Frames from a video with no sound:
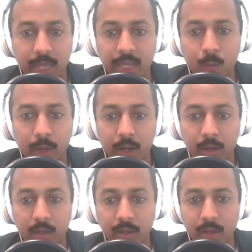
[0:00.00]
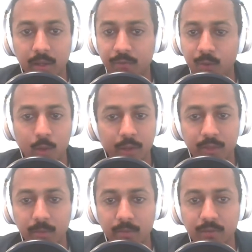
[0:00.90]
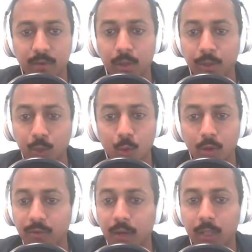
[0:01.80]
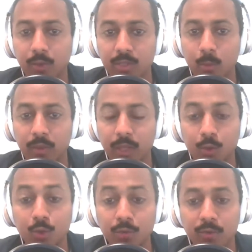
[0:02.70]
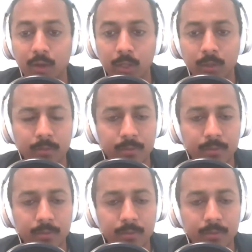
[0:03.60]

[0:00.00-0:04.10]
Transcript: anywhere if you want them to follow you or follow someone that you do follow?